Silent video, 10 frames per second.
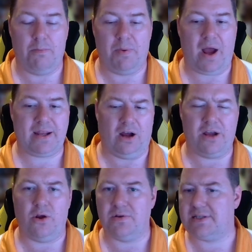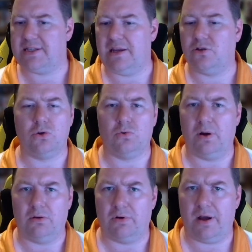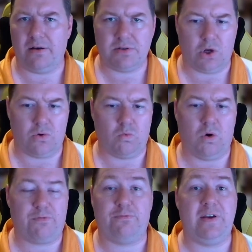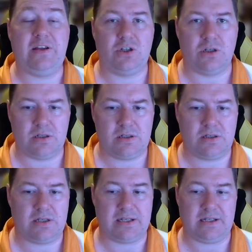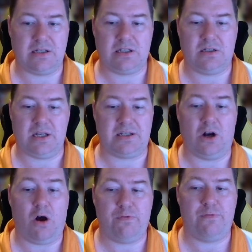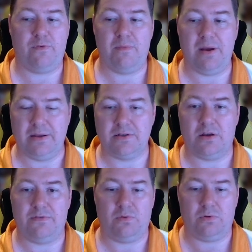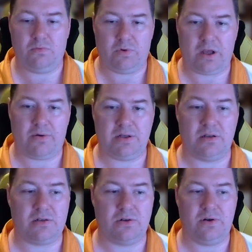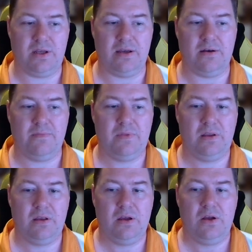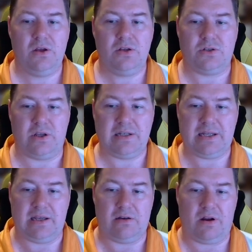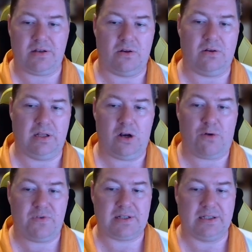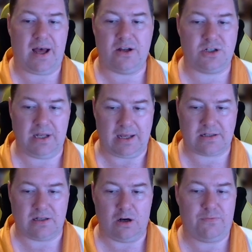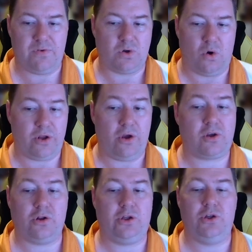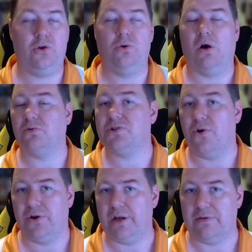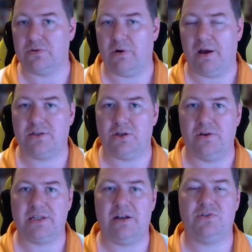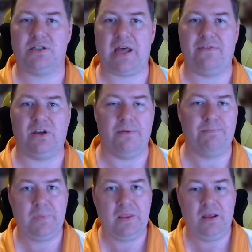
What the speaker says: but I don't see too well, right? So what features does it offer for me? So if we go into the store here, so you can see here, right? So it offers large text, it offers audio cue alternatives, right? So instead of just having an